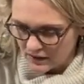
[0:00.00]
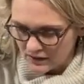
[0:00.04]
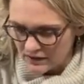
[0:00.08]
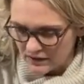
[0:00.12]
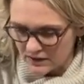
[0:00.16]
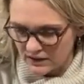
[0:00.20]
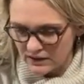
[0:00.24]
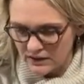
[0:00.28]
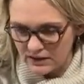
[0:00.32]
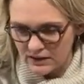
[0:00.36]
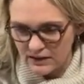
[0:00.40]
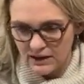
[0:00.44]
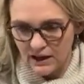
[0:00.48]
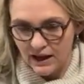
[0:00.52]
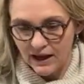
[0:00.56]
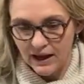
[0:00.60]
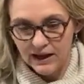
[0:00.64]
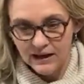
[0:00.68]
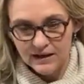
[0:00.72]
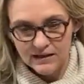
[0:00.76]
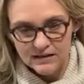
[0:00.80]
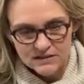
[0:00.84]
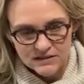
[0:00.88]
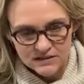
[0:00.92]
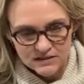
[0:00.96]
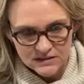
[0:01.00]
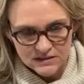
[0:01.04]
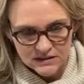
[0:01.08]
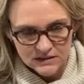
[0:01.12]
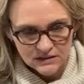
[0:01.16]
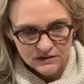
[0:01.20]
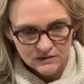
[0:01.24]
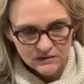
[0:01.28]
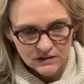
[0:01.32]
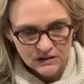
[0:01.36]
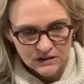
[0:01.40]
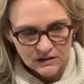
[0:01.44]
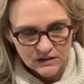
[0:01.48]
The
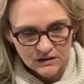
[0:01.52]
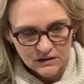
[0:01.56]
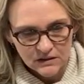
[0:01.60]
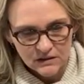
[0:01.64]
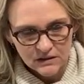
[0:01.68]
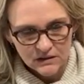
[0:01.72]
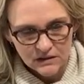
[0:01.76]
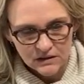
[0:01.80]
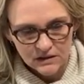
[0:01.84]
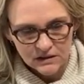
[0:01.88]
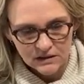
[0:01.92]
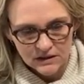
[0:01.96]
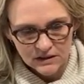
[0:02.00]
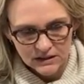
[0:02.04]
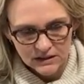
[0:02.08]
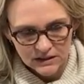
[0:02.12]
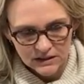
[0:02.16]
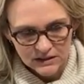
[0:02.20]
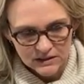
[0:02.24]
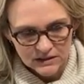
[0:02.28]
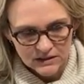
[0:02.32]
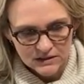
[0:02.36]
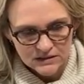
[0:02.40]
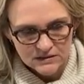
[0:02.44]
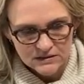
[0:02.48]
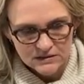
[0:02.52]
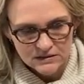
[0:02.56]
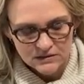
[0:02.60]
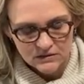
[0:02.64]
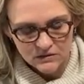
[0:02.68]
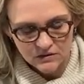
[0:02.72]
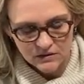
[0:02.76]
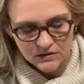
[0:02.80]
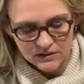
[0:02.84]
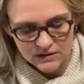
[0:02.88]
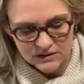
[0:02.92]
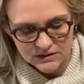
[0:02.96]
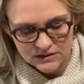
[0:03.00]
exterior is
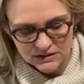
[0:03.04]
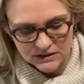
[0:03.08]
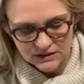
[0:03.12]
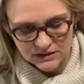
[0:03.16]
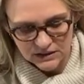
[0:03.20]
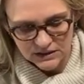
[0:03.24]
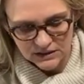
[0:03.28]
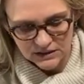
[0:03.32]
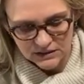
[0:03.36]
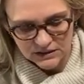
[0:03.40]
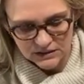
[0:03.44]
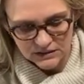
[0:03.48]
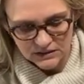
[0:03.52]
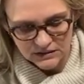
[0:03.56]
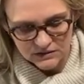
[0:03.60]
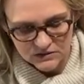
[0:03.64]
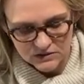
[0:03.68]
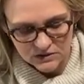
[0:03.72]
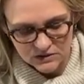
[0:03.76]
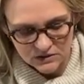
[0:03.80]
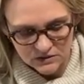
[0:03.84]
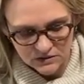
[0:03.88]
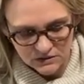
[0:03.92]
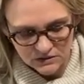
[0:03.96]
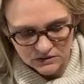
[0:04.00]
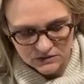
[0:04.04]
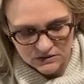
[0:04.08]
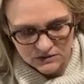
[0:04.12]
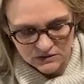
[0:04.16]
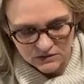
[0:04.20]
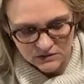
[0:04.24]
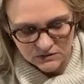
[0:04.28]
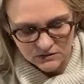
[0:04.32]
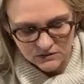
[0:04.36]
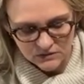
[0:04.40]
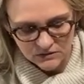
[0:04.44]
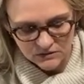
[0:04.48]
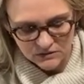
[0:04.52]
going to get turned
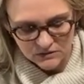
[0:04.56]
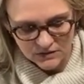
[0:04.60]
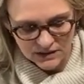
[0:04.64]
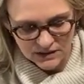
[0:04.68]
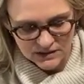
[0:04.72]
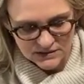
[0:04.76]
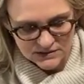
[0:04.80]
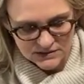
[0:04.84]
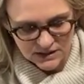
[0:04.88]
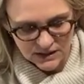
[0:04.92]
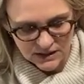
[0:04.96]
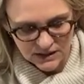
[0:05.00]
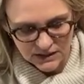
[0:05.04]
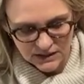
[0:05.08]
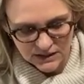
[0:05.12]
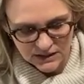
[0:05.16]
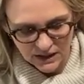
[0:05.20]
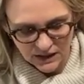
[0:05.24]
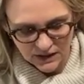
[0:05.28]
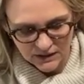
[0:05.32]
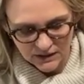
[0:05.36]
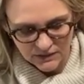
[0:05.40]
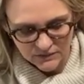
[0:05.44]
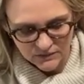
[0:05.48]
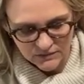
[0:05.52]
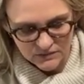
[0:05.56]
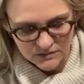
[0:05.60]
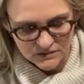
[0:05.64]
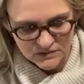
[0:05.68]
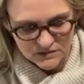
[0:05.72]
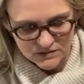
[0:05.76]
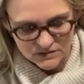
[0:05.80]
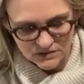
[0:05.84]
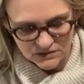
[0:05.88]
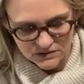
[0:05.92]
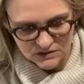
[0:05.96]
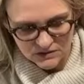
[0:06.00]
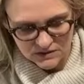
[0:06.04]
right side out
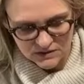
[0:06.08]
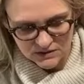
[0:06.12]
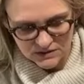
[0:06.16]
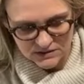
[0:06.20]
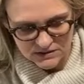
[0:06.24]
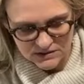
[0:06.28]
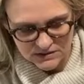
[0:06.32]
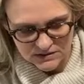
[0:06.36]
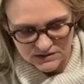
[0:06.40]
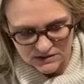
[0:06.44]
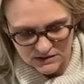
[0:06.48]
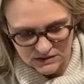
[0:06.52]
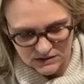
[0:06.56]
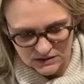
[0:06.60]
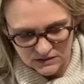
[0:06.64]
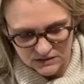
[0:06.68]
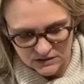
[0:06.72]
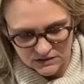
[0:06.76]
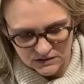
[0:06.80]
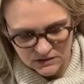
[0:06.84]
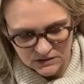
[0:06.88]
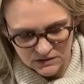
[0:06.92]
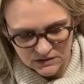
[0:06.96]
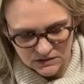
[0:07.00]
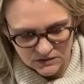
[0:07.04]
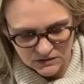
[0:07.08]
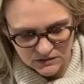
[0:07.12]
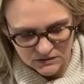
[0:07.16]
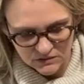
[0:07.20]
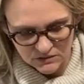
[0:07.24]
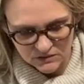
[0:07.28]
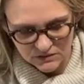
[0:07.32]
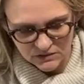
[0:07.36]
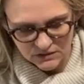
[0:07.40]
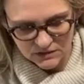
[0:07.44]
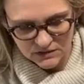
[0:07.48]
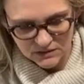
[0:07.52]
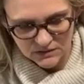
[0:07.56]
so you can see your
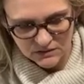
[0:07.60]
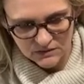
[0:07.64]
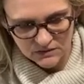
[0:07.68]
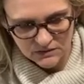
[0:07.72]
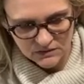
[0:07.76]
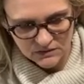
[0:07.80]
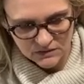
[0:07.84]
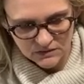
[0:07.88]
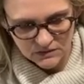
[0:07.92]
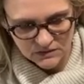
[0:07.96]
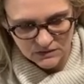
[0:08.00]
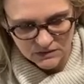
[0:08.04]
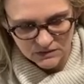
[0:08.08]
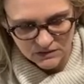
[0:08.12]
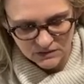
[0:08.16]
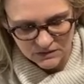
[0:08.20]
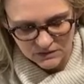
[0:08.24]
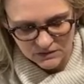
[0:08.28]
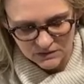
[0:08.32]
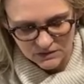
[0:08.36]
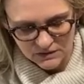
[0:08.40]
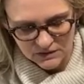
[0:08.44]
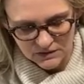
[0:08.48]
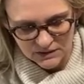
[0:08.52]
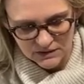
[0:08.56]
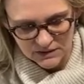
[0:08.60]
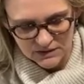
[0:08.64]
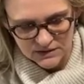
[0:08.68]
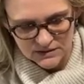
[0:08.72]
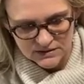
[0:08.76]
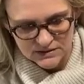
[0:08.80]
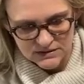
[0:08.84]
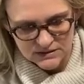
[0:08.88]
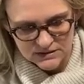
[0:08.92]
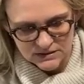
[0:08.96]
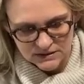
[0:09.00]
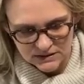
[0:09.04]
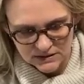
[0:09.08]
cute little
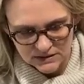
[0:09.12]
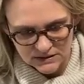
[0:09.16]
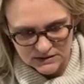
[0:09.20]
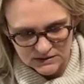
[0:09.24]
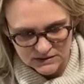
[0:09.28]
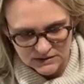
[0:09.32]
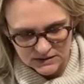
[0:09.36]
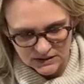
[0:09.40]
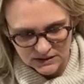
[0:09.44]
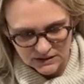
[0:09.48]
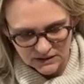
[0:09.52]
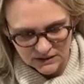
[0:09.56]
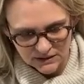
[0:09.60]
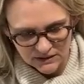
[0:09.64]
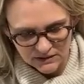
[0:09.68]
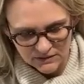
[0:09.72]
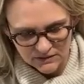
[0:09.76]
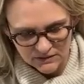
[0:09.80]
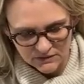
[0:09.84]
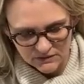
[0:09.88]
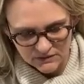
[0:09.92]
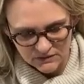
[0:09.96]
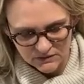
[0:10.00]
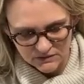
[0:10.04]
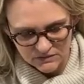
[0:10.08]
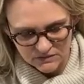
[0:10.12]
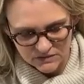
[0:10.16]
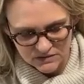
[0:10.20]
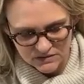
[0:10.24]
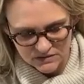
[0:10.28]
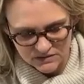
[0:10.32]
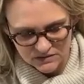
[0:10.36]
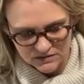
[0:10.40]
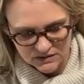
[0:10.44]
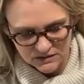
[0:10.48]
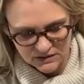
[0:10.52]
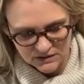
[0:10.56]
Santa elves.